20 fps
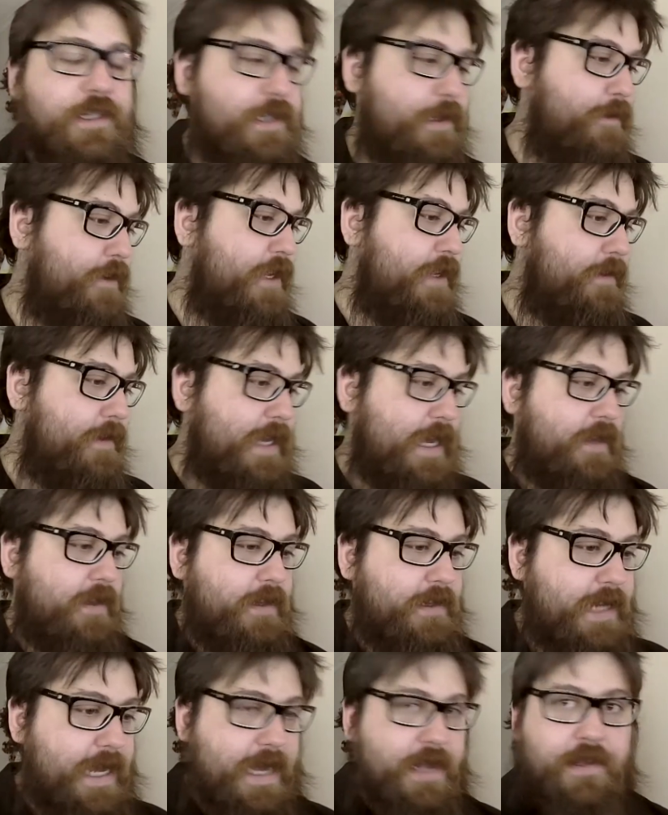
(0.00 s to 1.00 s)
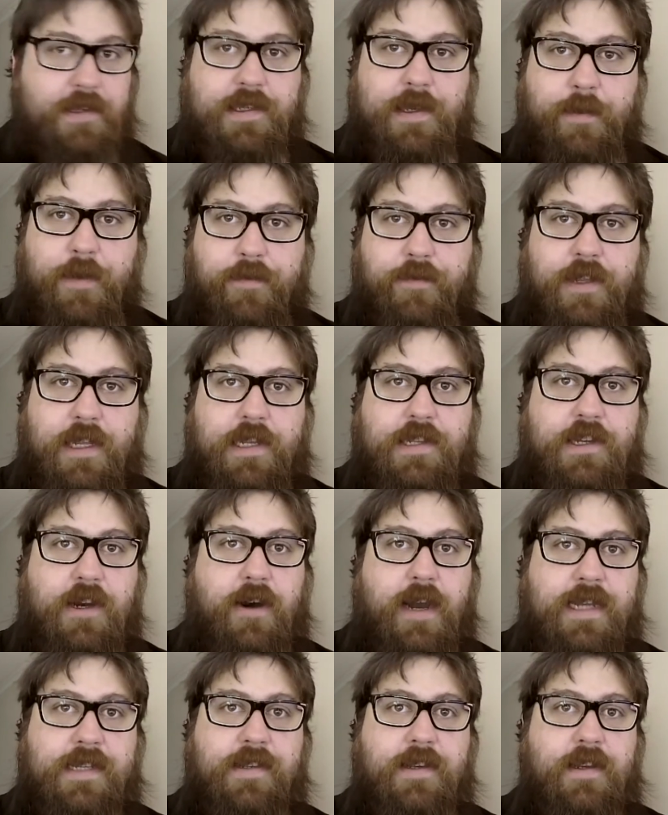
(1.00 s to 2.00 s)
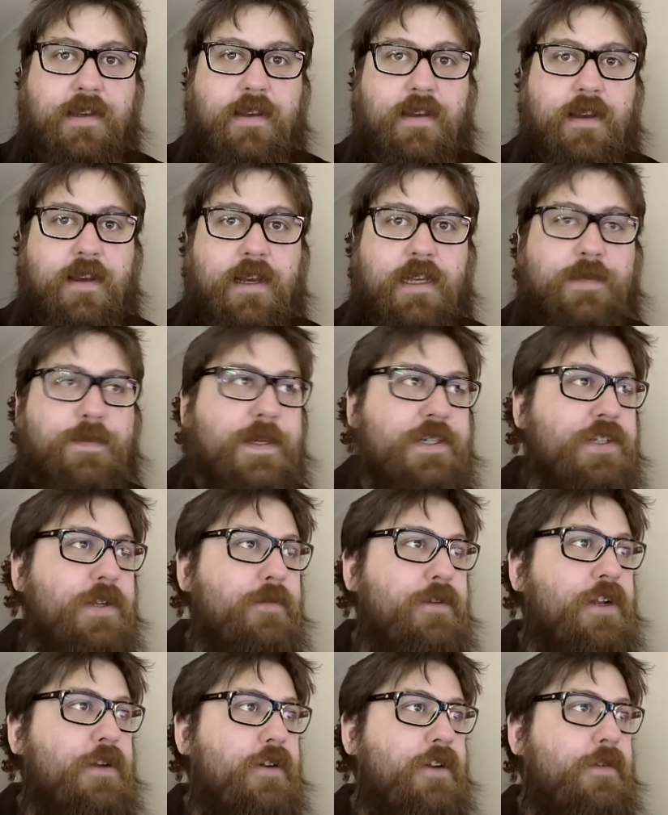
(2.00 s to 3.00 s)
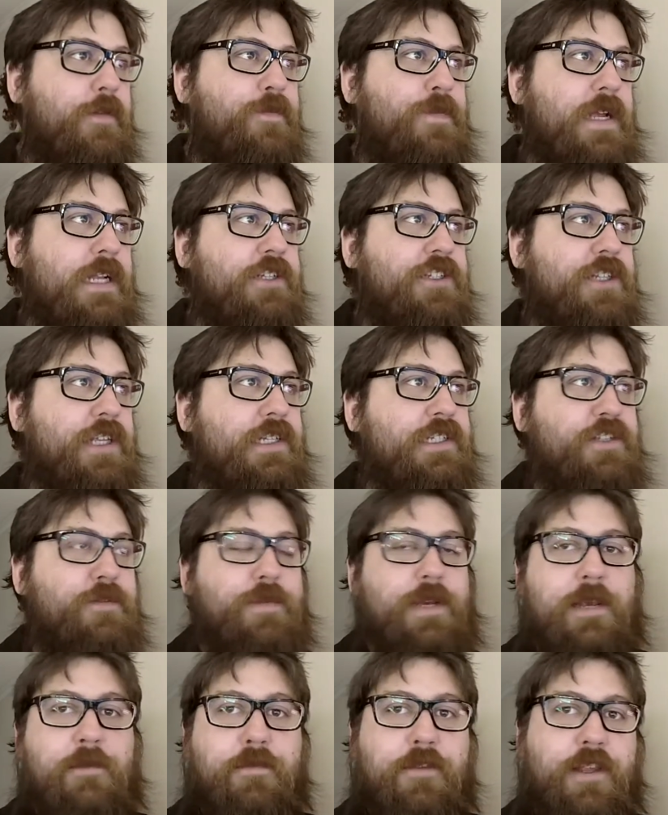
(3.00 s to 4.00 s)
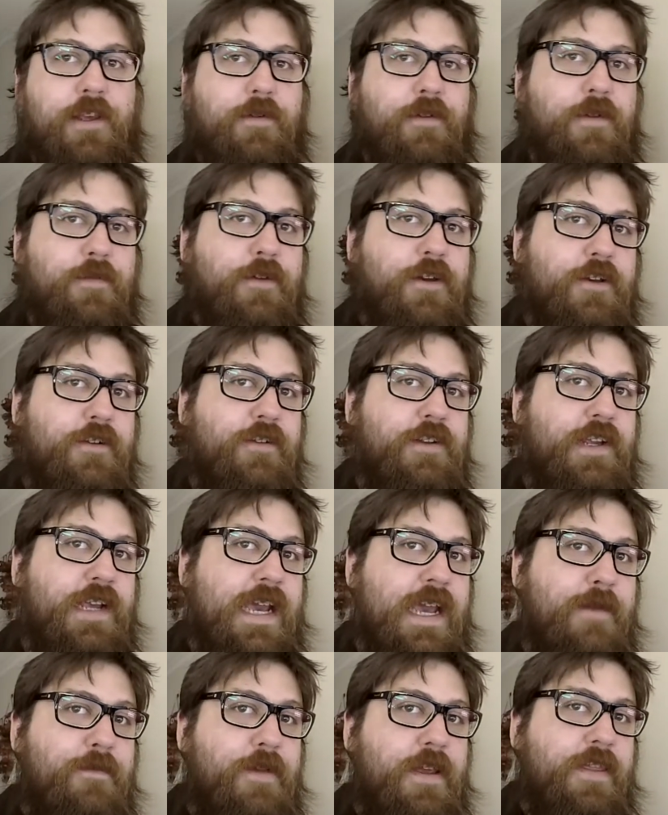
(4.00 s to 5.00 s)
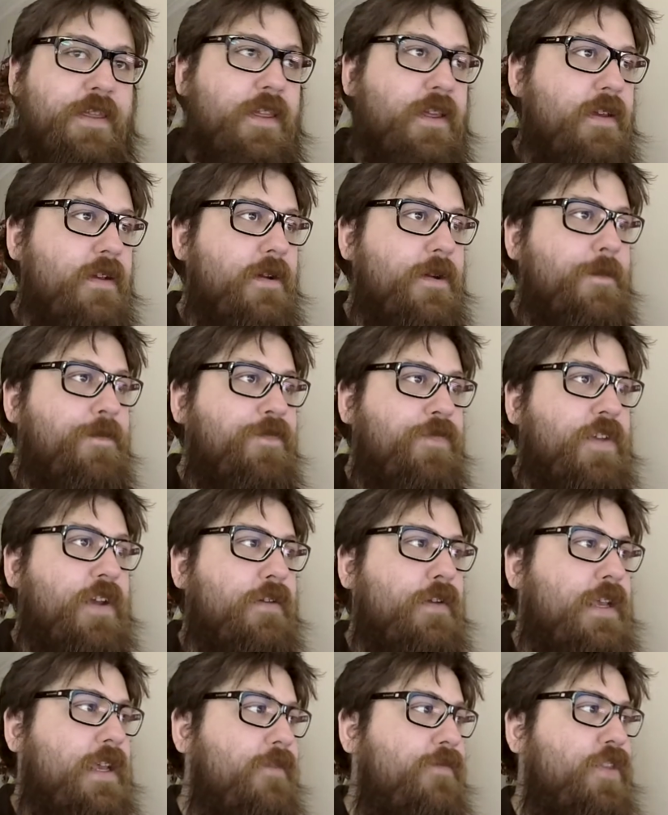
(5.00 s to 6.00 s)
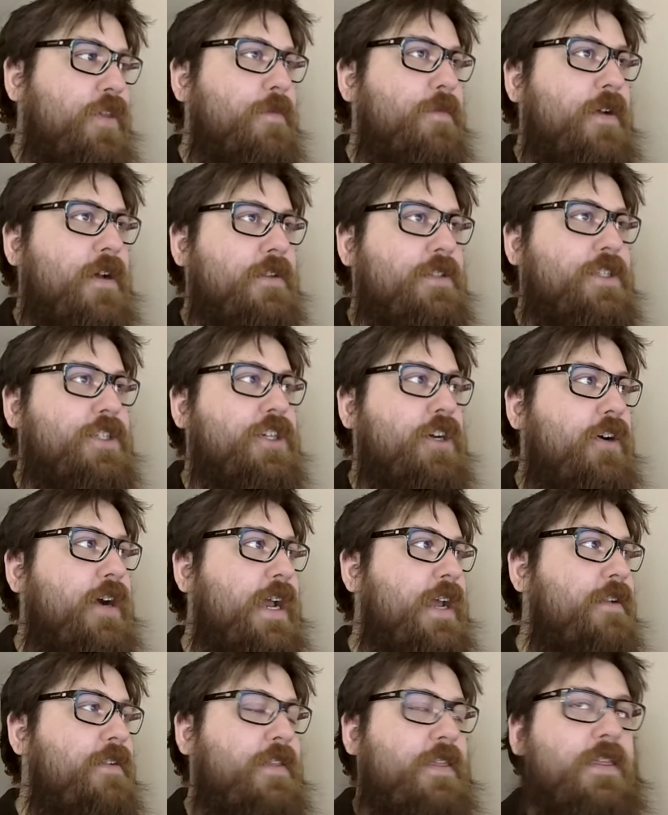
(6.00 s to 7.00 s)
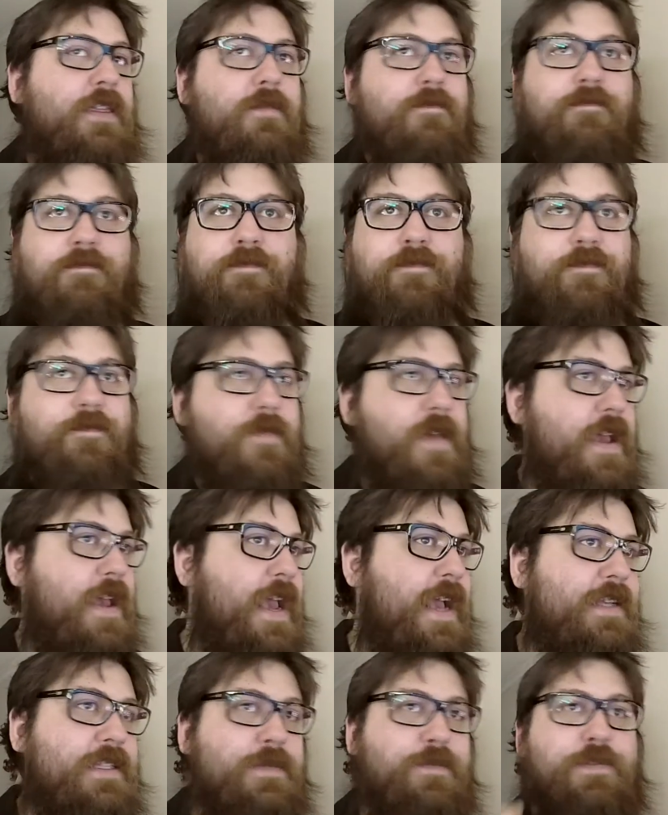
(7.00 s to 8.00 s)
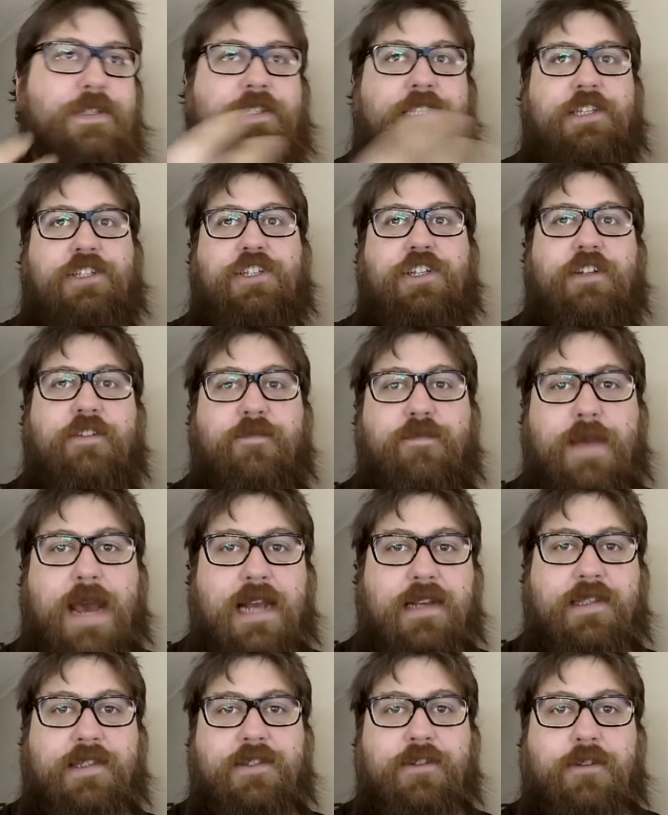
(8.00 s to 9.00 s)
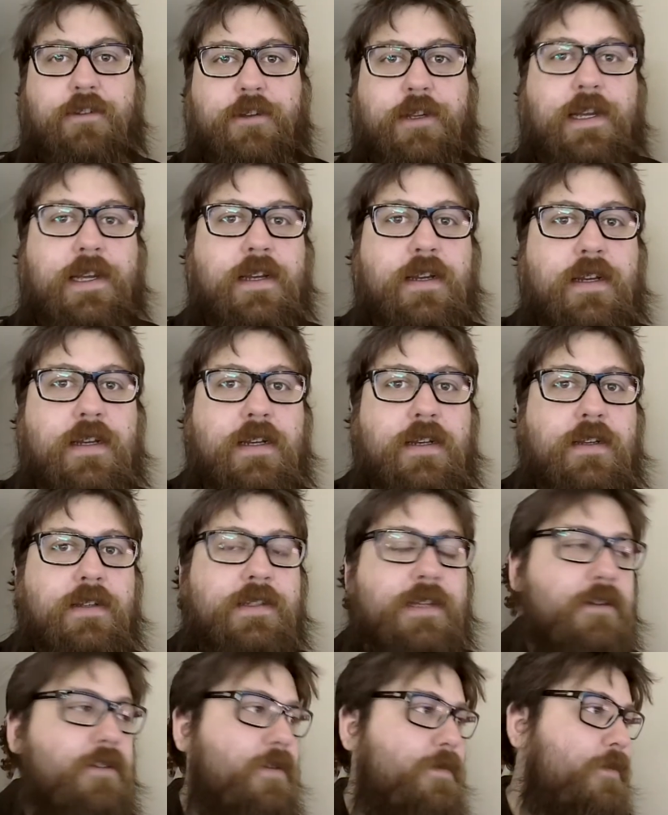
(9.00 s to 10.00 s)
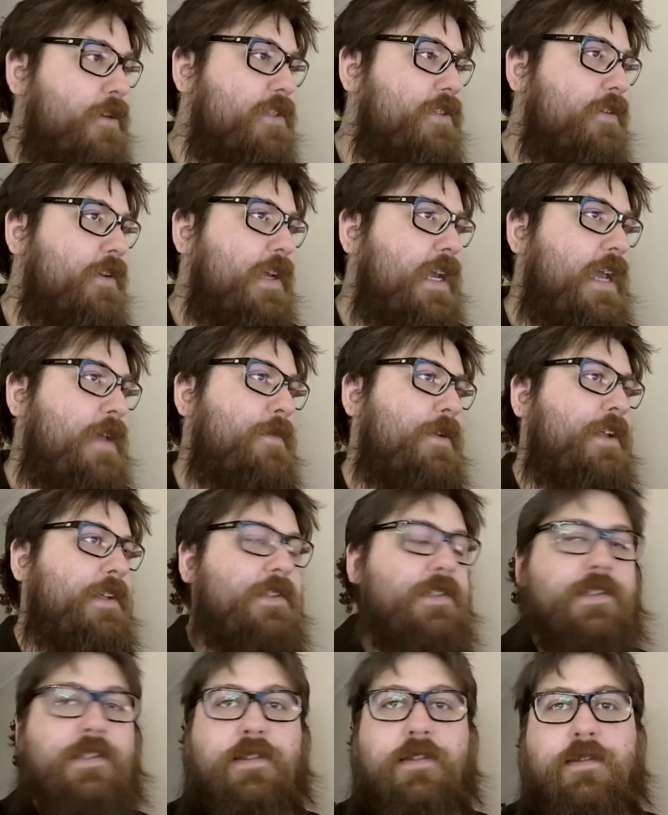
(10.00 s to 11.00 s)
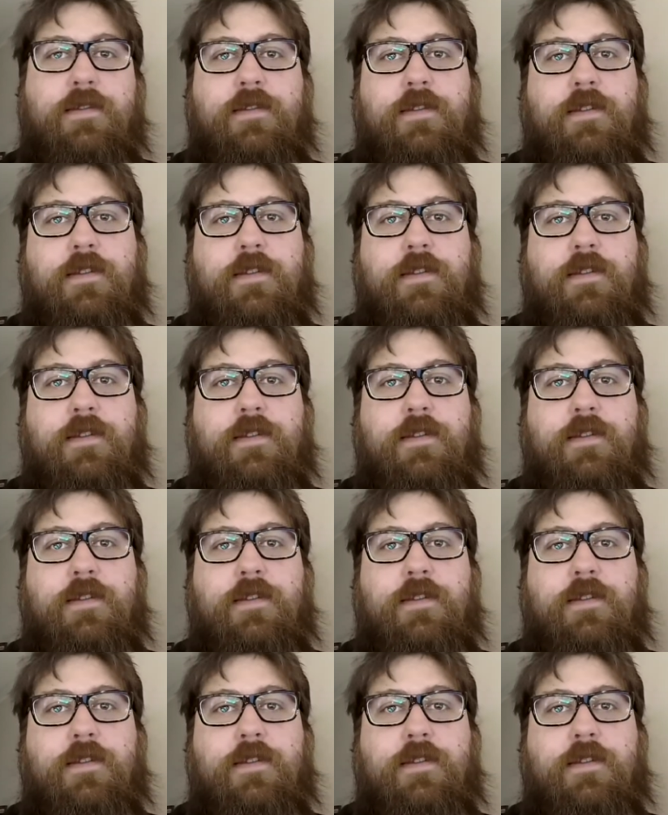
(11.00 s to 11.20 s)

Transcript: So you want to nail it down to something really tight, especially when you want to pitch this to people that you want to work on your game with. Don't give them a giant exposition of backstory. Tell them what sort of game it is.